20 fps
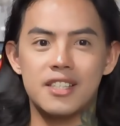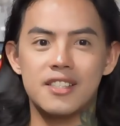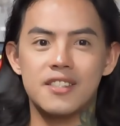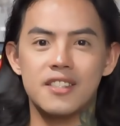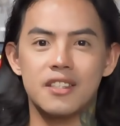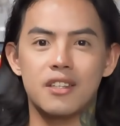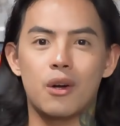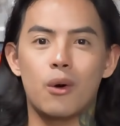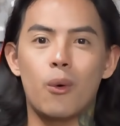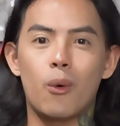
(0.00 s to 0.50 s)
see
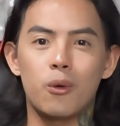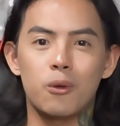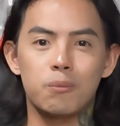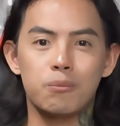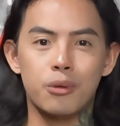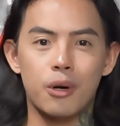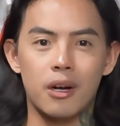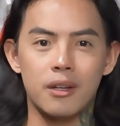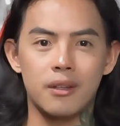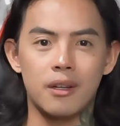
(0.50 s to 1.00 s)
the whole
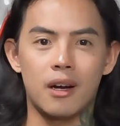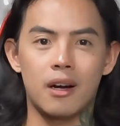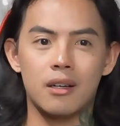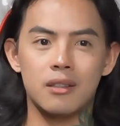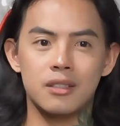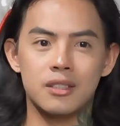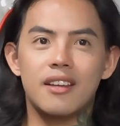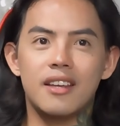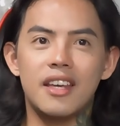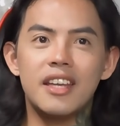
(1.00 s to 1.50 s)
product.
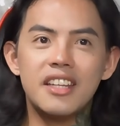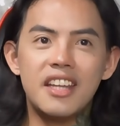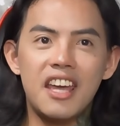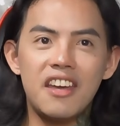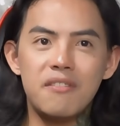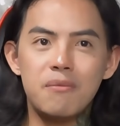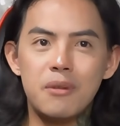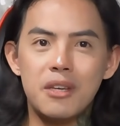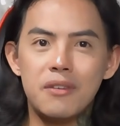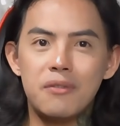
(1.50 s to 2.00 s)
It
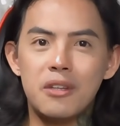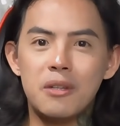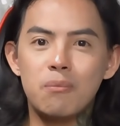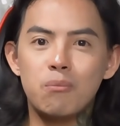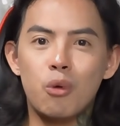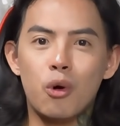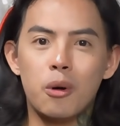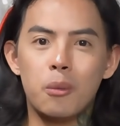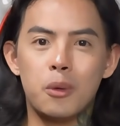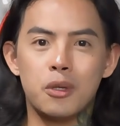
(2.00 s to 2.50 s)
gave me even
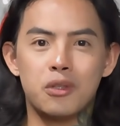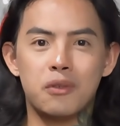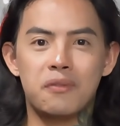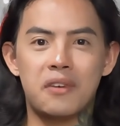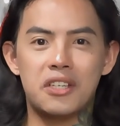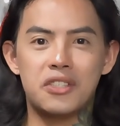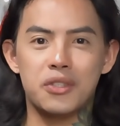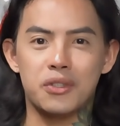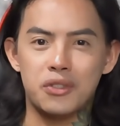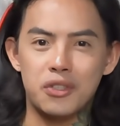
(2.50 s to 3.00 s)
more
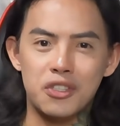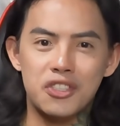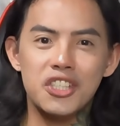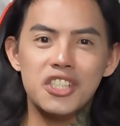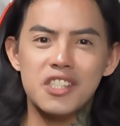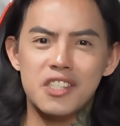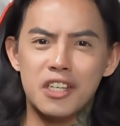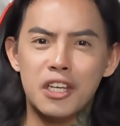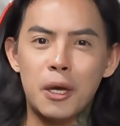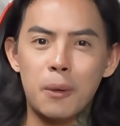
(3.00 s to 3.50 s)
motivation to
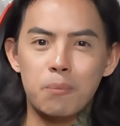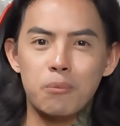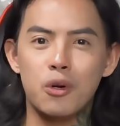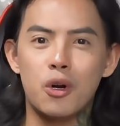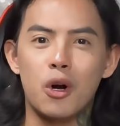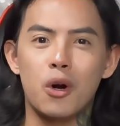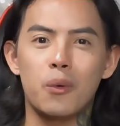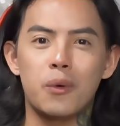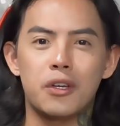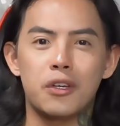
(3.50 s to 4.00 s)
just keep
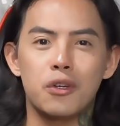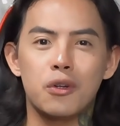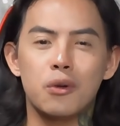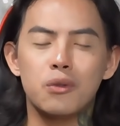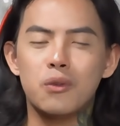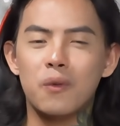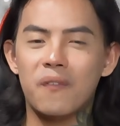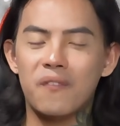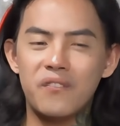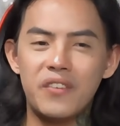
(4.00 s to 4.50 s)
going, you know,
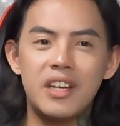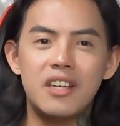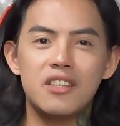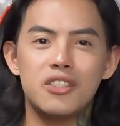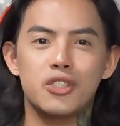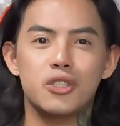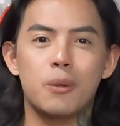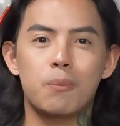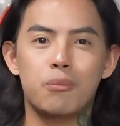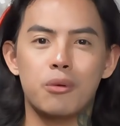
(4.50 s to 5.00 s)
to
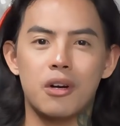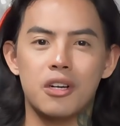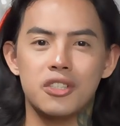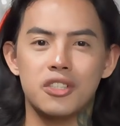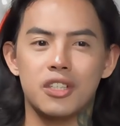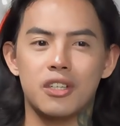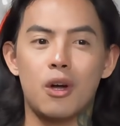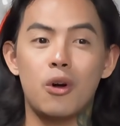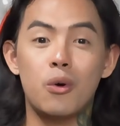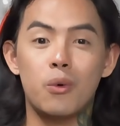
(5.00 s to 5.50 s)
finish the
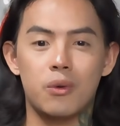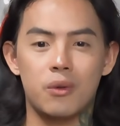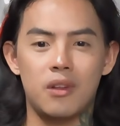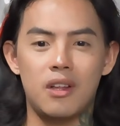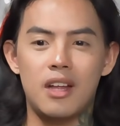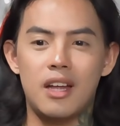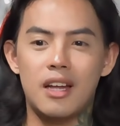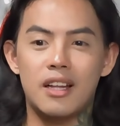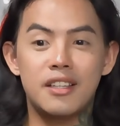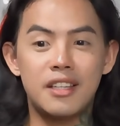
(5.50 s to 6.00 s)
project. Oh,
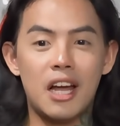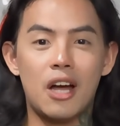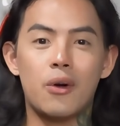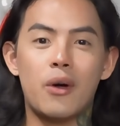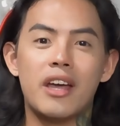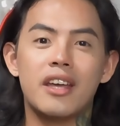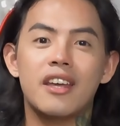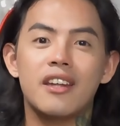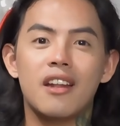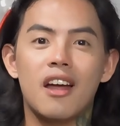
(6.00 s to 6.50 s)
now
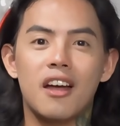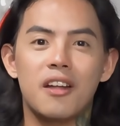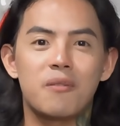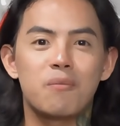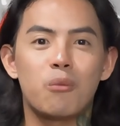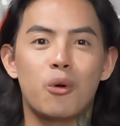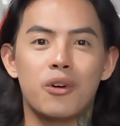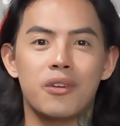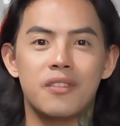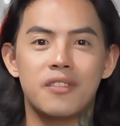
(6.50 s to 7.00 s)
I can add
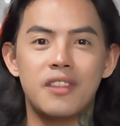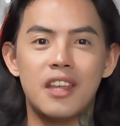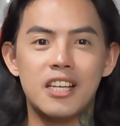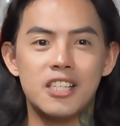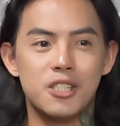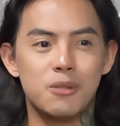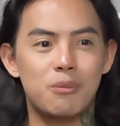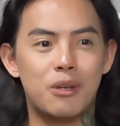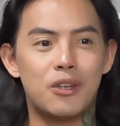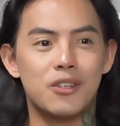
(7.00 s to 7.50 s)
more
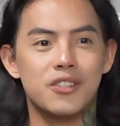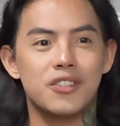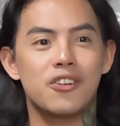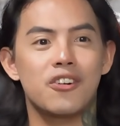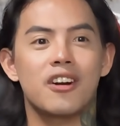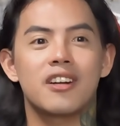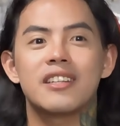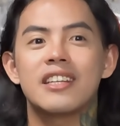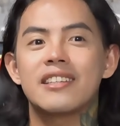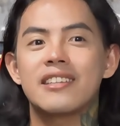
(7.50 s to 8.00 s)
things because there
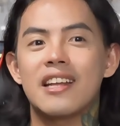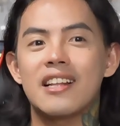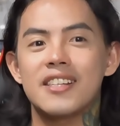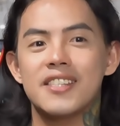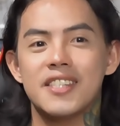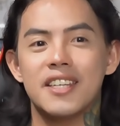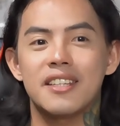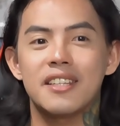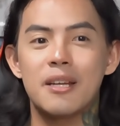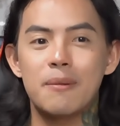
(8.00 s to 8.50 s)
are
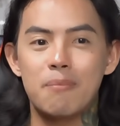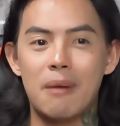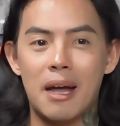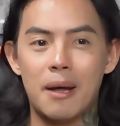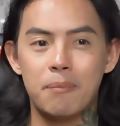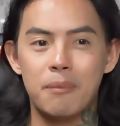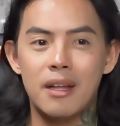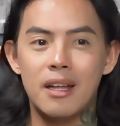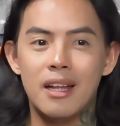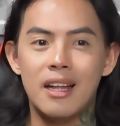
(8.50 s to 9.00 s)
details in the
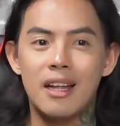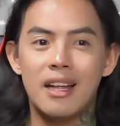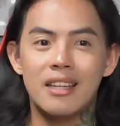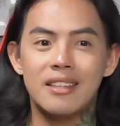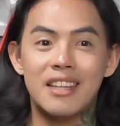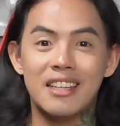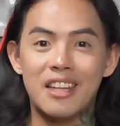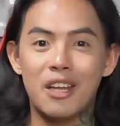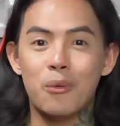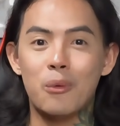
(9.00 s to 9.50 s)
map
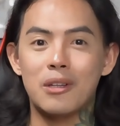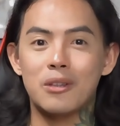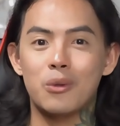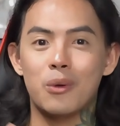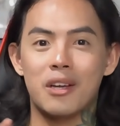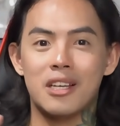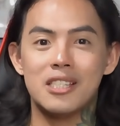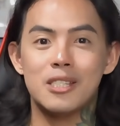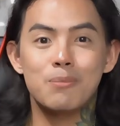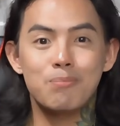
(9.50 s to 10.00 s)
that I want to
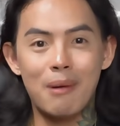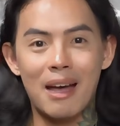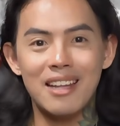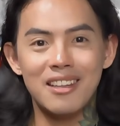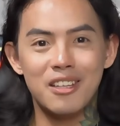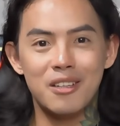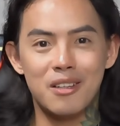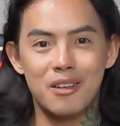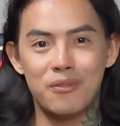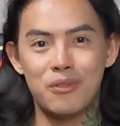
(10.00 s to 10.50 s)
expand
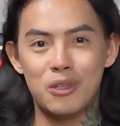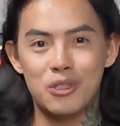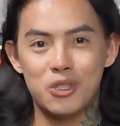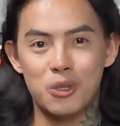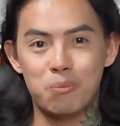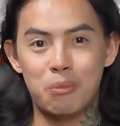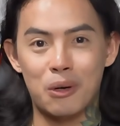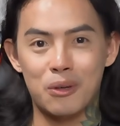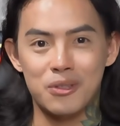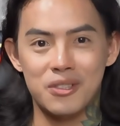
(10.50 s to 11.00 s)
in the future
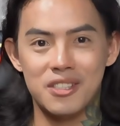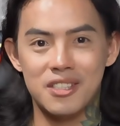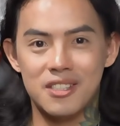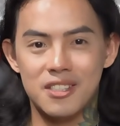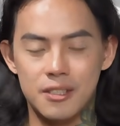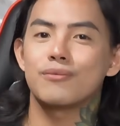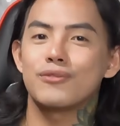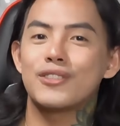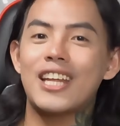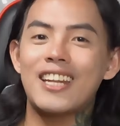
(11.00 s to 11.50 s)

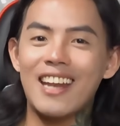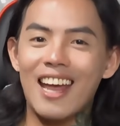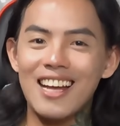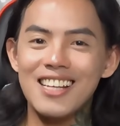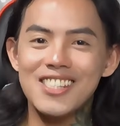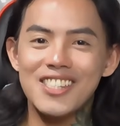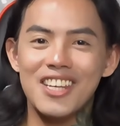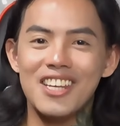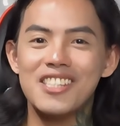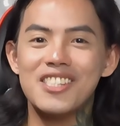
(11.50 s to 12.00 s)
posts. The
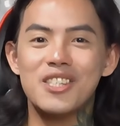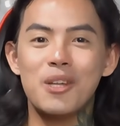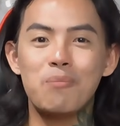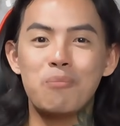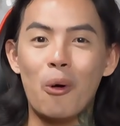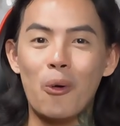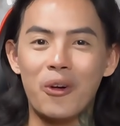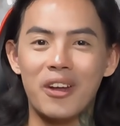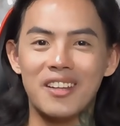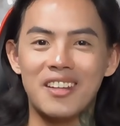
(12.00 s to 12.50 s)
next is the
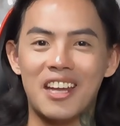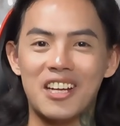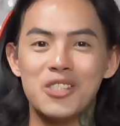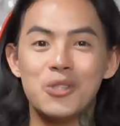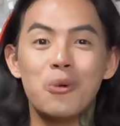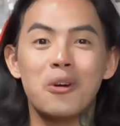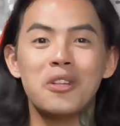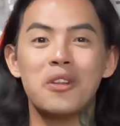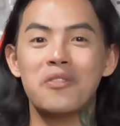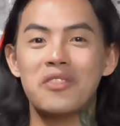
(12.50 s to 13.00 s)
Pokedex,
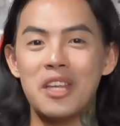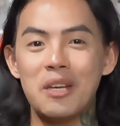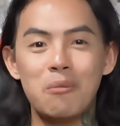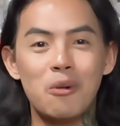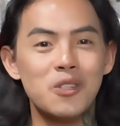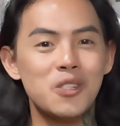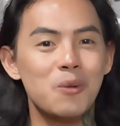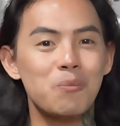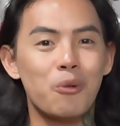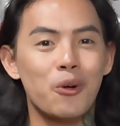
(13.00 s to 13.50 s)
one of the
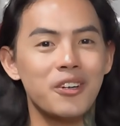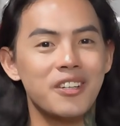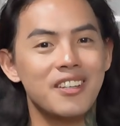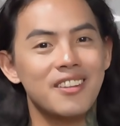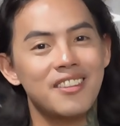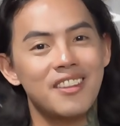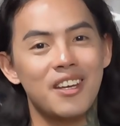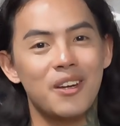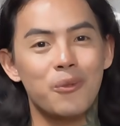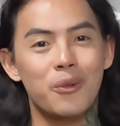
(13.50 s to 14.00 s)
most important
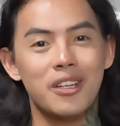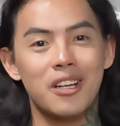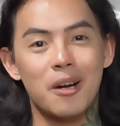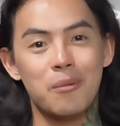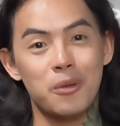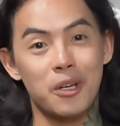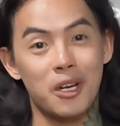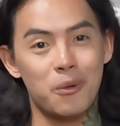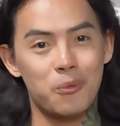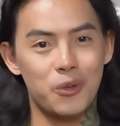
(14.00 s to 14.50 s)
thing when
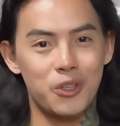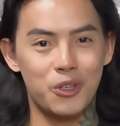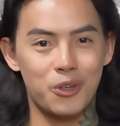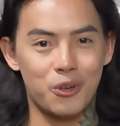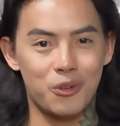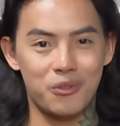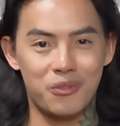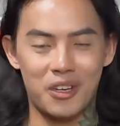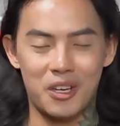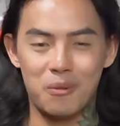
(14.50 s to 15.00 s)
coming up with your
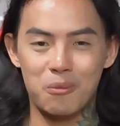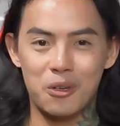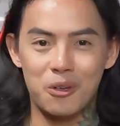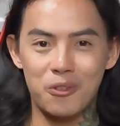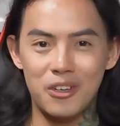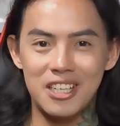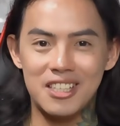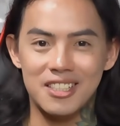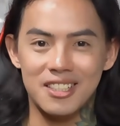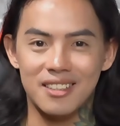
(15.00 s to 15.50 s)
own Fakemon
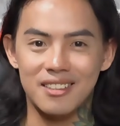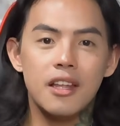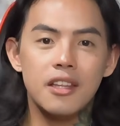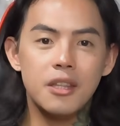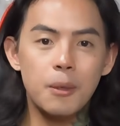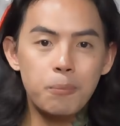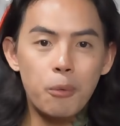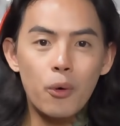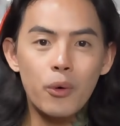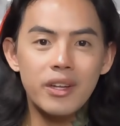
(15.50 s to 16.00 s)
region. The
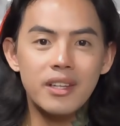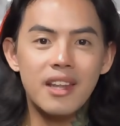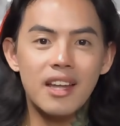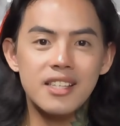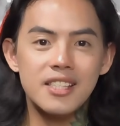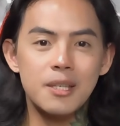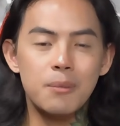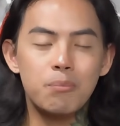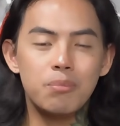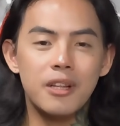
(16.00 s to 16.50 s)
Pokedex
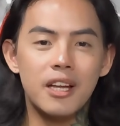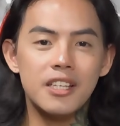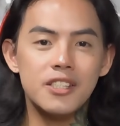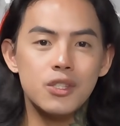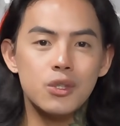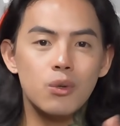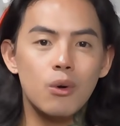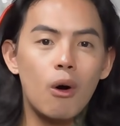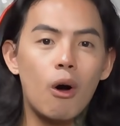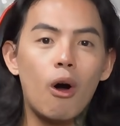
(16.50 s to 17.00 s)
implies
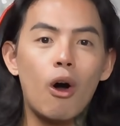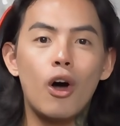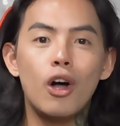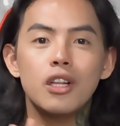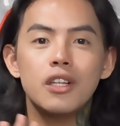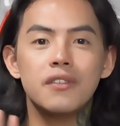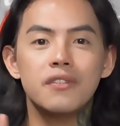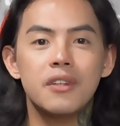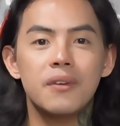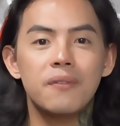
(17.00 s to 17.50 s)
to all
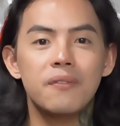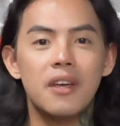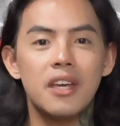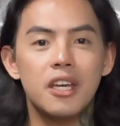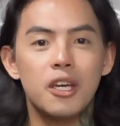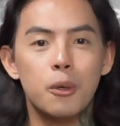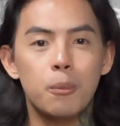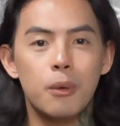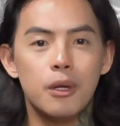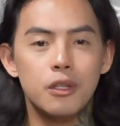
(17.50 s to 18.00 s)
of the
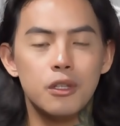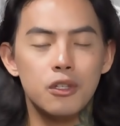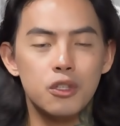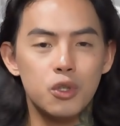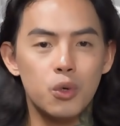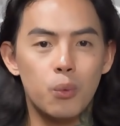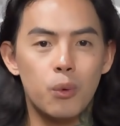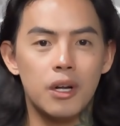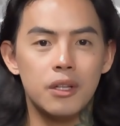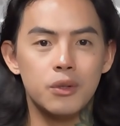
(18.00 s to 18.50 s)
Fakemon that you
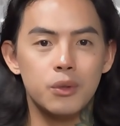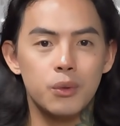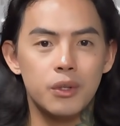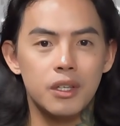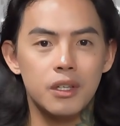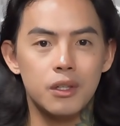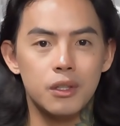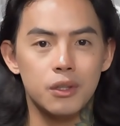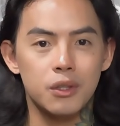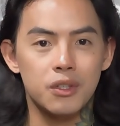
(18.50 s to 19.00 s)
want to
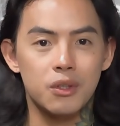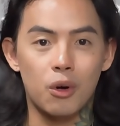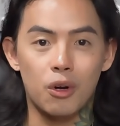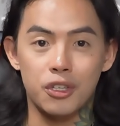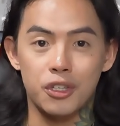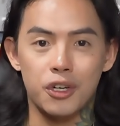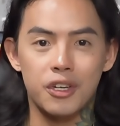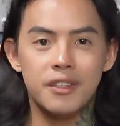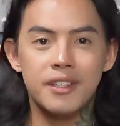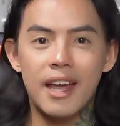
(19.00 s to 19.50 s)
include on
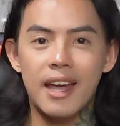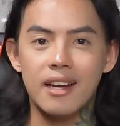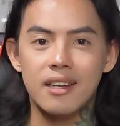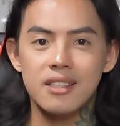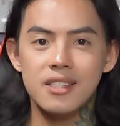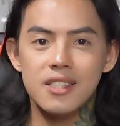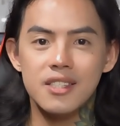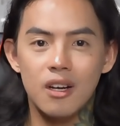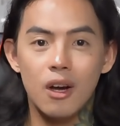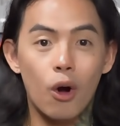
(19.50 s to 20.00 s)
your
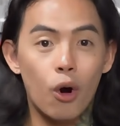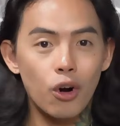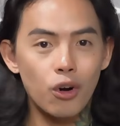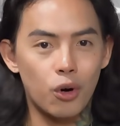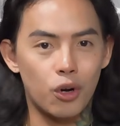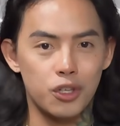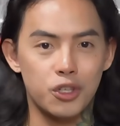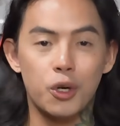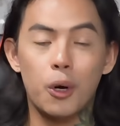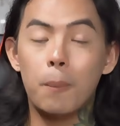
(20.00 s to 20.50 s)
decks, or
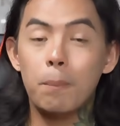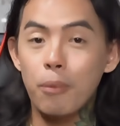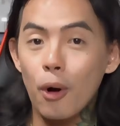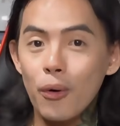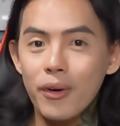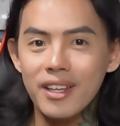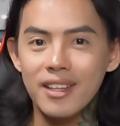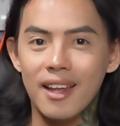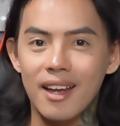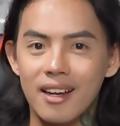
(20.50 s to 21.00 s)
on your
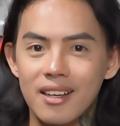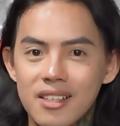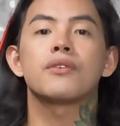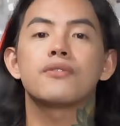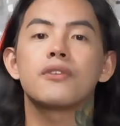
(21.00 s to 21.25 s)
Pokedex.